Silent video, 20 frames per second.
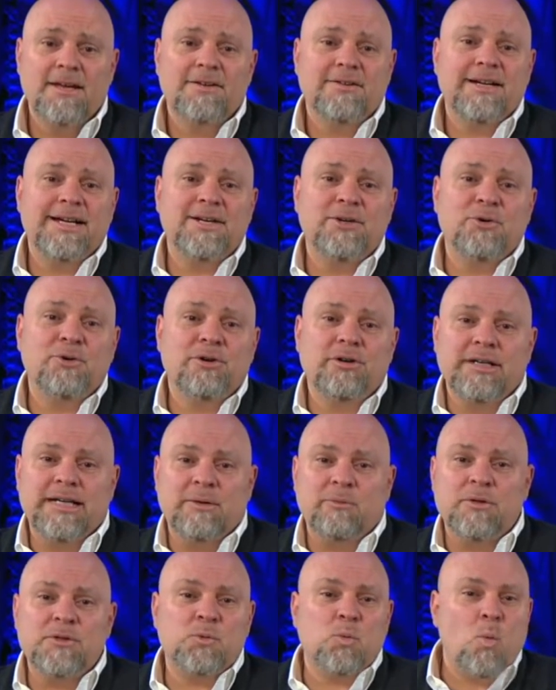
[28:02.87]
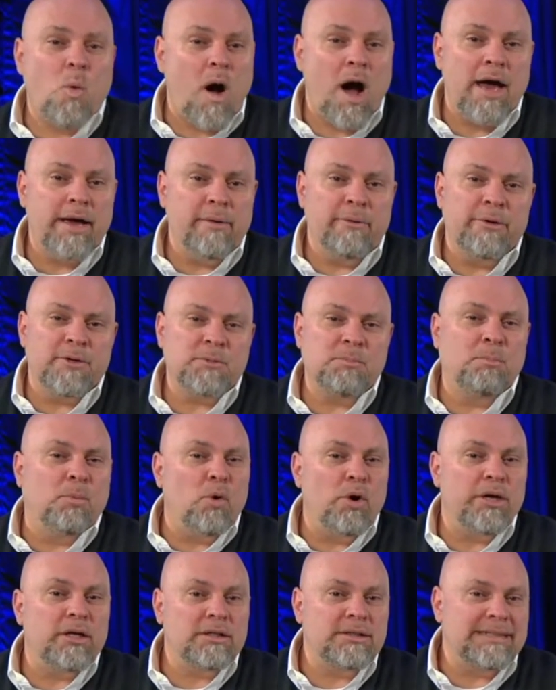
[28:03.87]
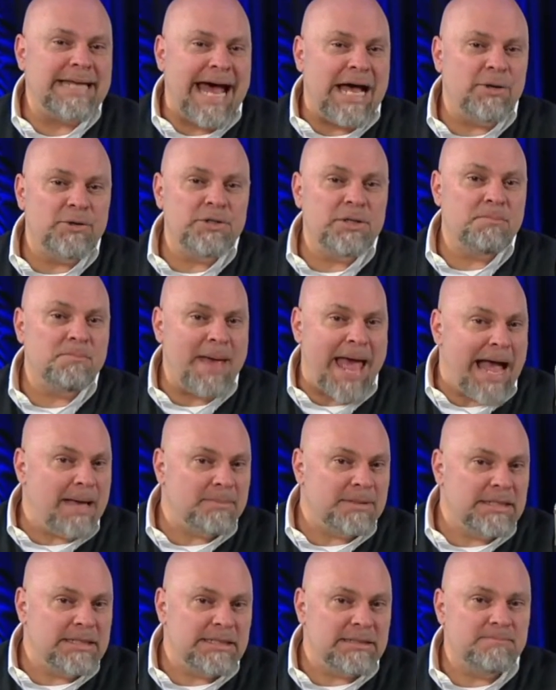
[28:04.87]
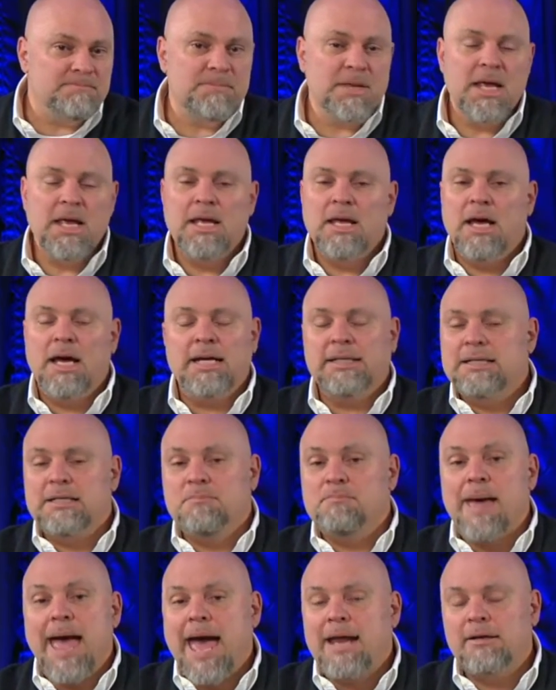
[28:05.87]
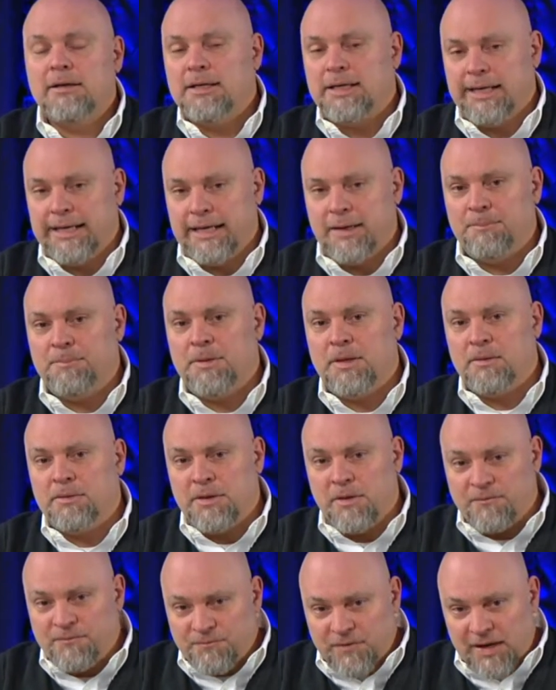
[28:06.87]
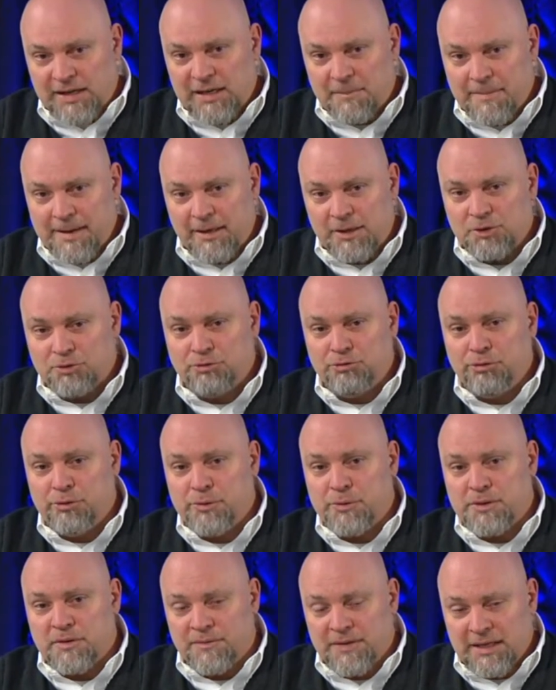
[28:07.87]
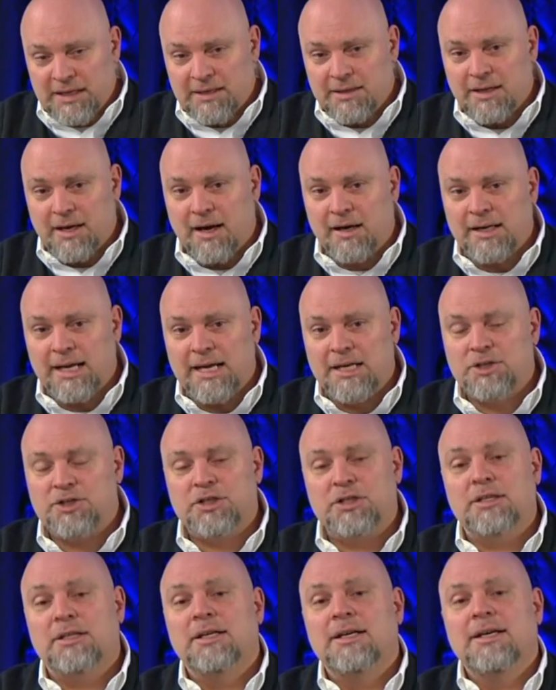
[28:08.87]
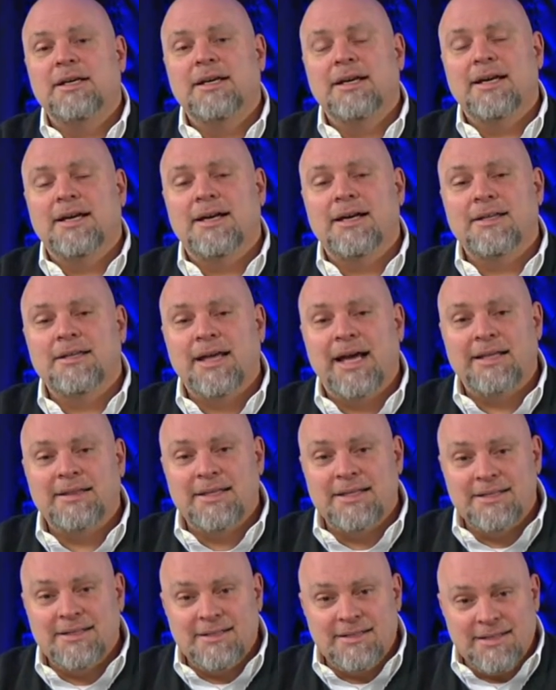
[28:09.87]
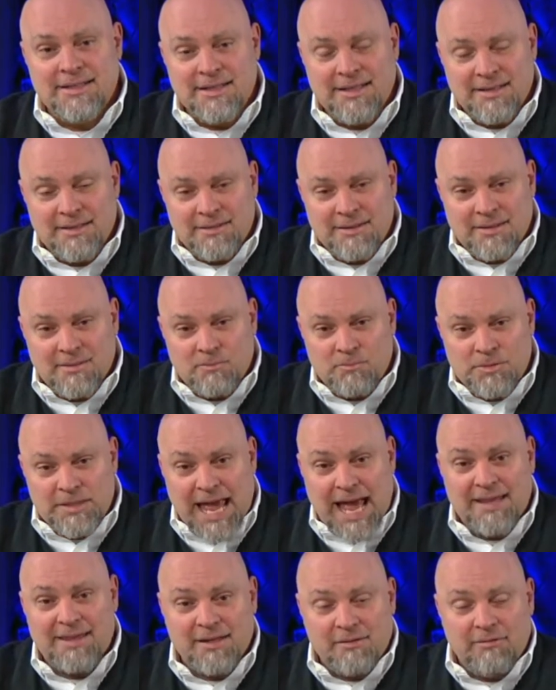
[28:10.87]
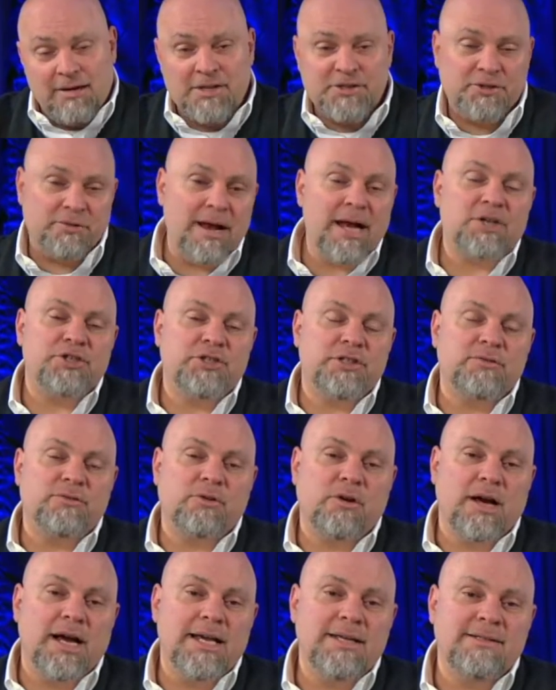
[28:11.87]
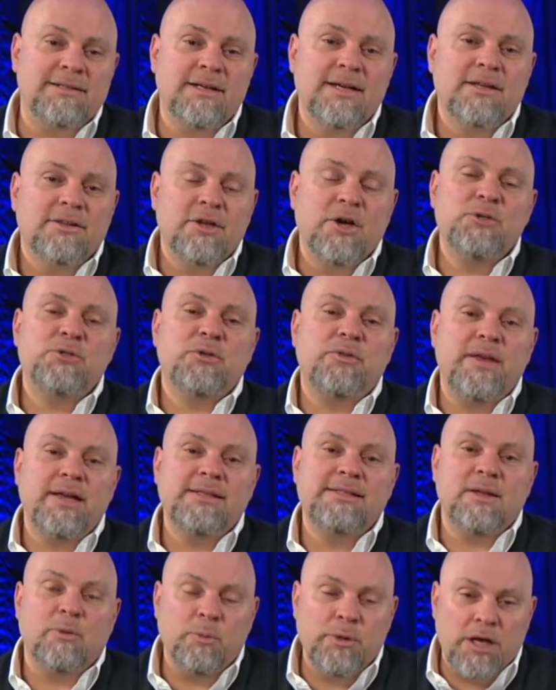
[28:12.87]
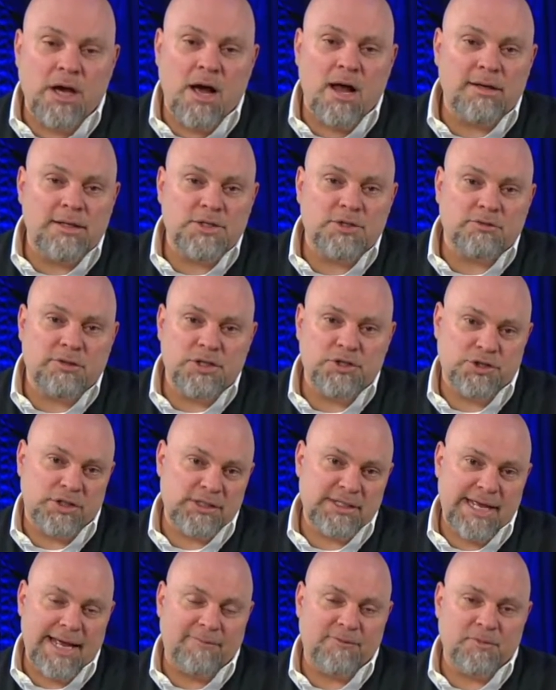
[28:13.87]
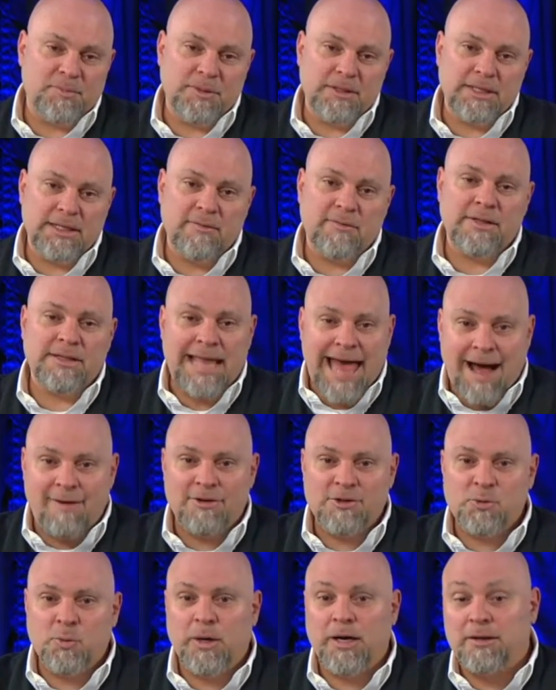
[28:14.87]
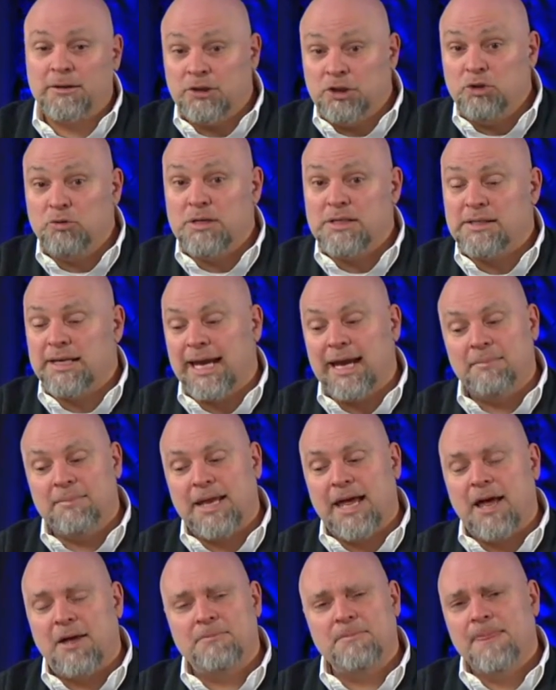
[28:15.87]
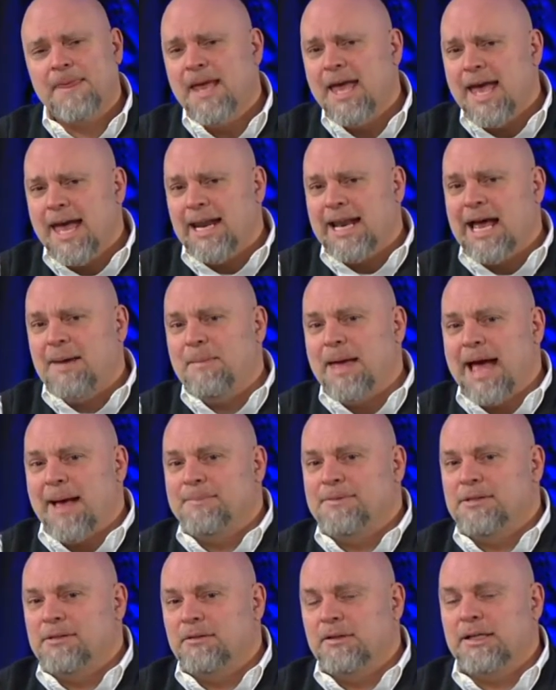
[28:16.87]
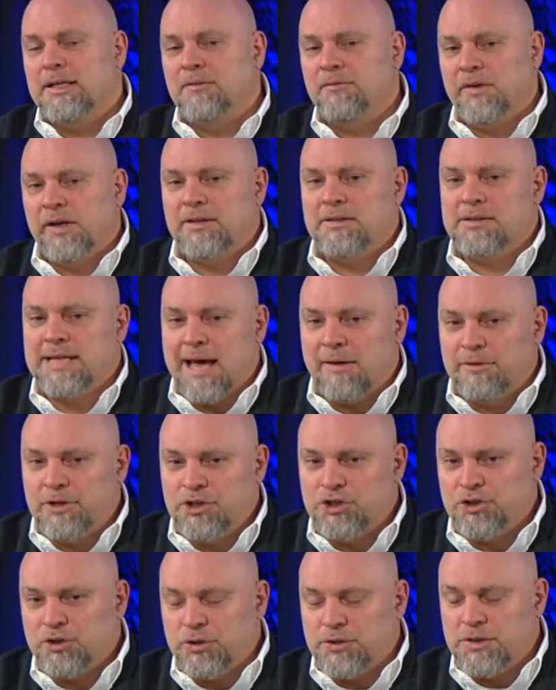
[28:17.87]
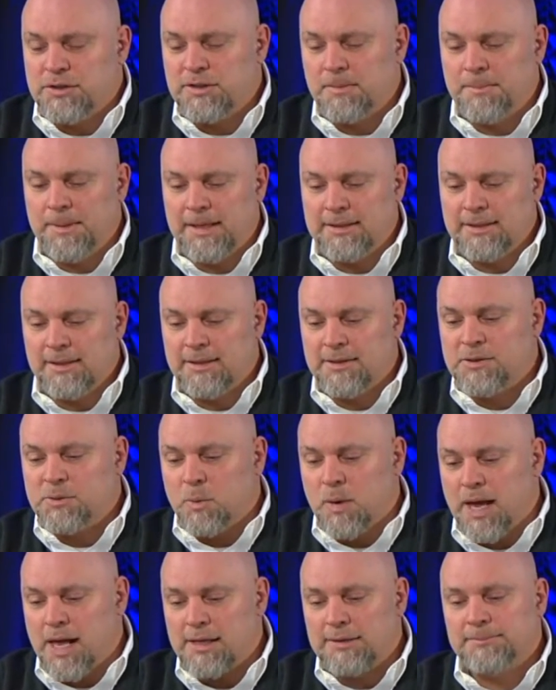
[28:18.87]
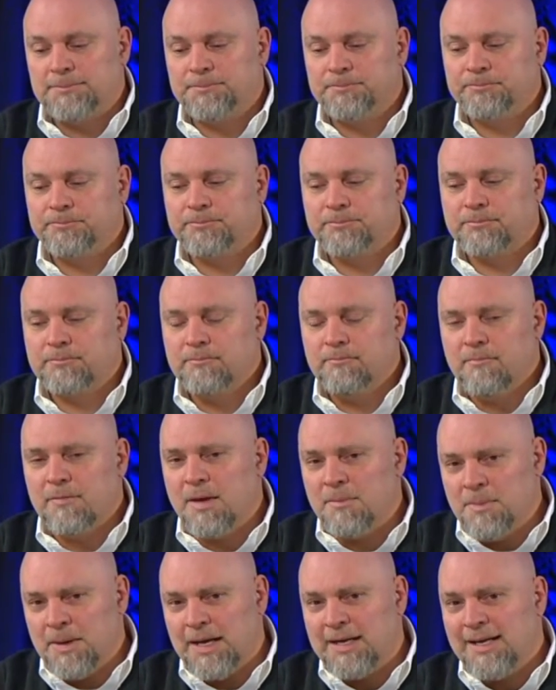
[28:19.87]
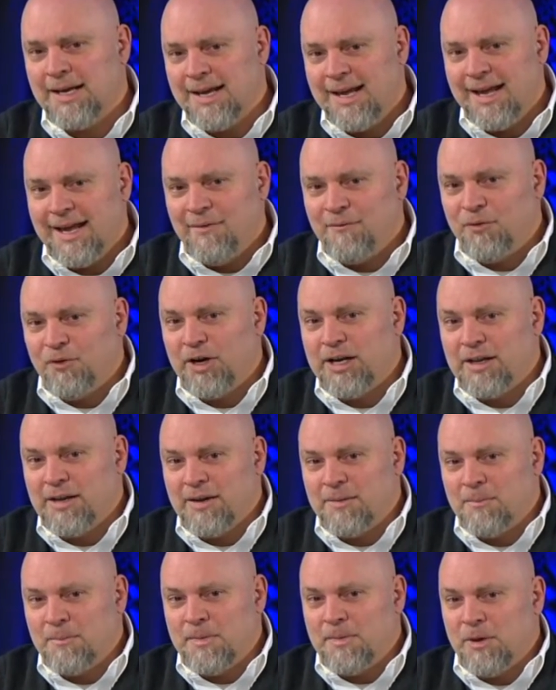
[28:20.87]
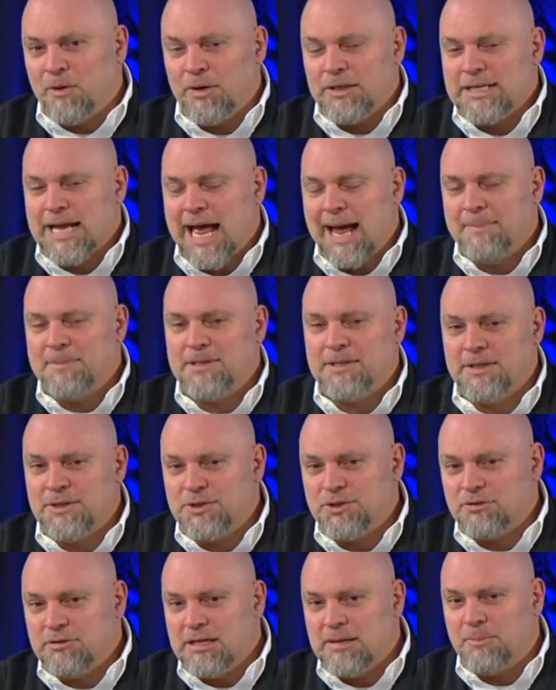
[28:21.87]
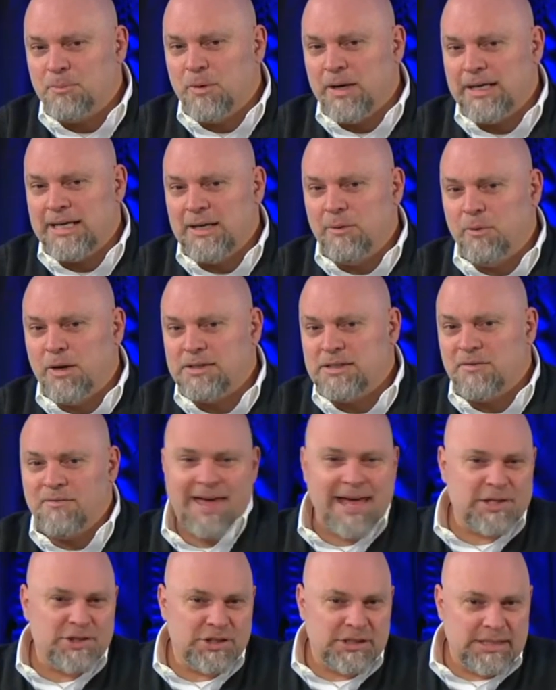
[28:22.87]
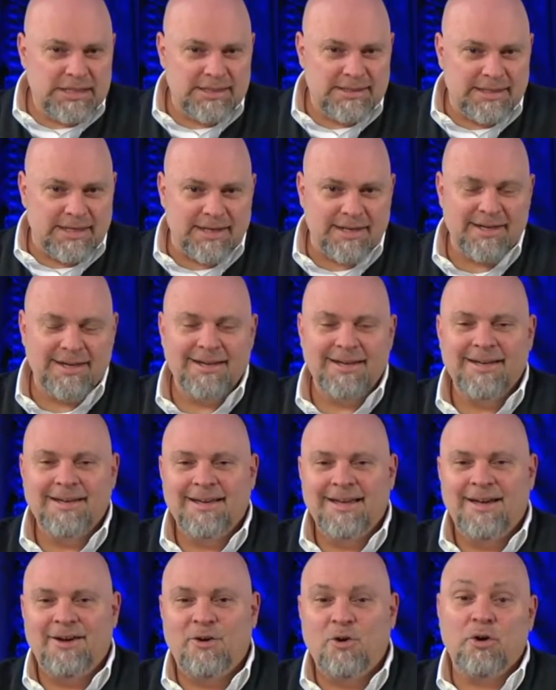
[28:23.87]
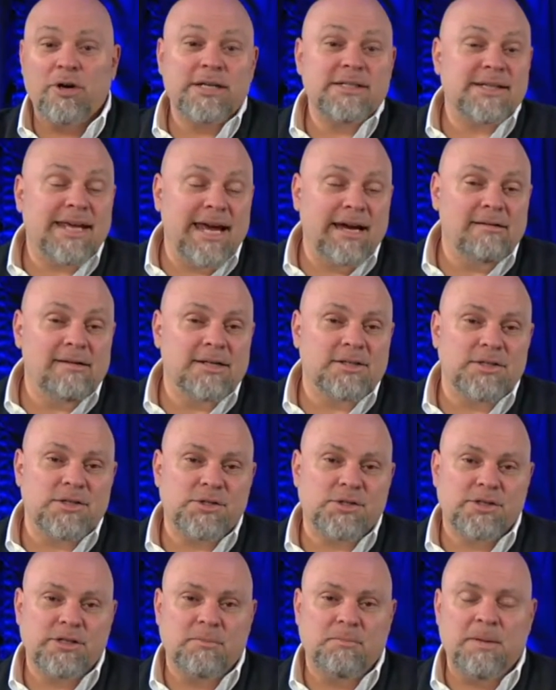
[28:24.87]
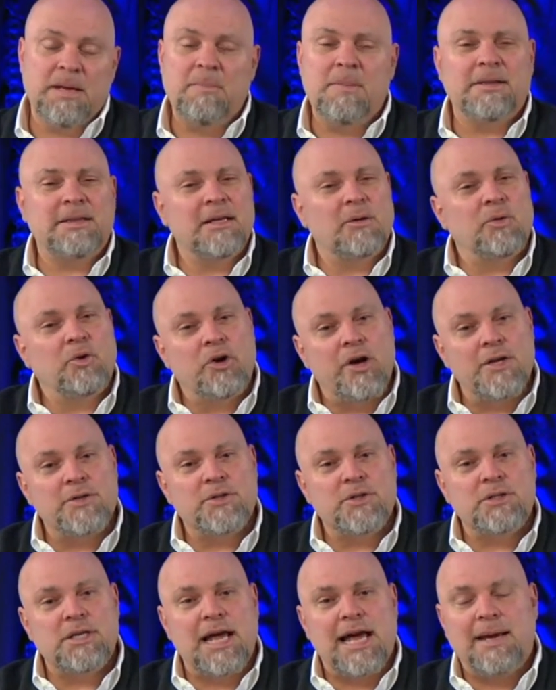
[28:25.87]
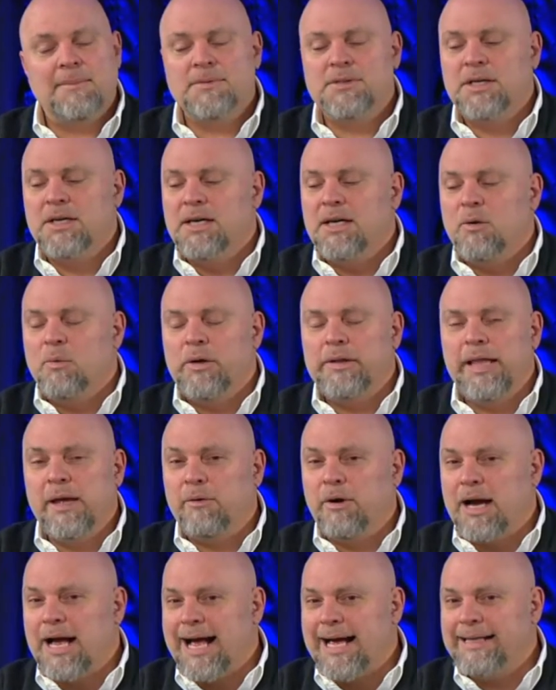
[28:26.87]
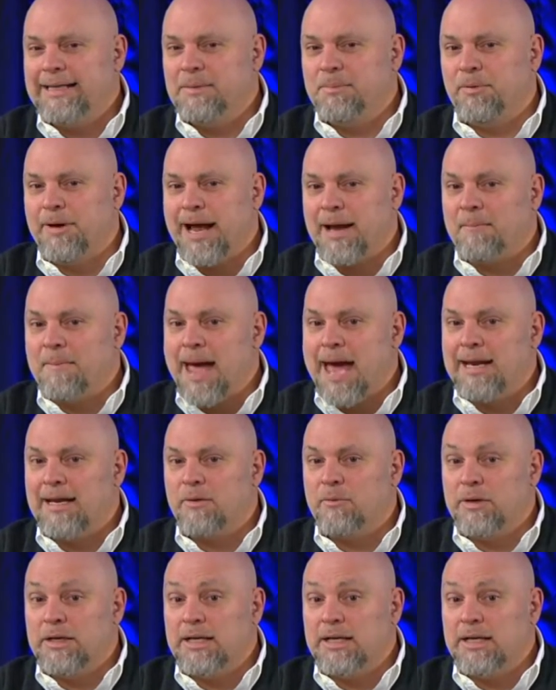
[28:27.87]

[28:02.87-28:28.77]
right? Or it was it was boiled down to baptism. Uh, it didn't matter to him. The, the fundamental truths of the incarnation uh, and the, the, the death and resurrection of Christ, those are things that we all as Christians have to believe. And that was where Lewis came down. And I'm absolutely convinced that was Schulz's opinion as well. But for an, there were times in his strip when he was evangelistic, uh, or his characters could be, but there were also times when they were highly pragmatic when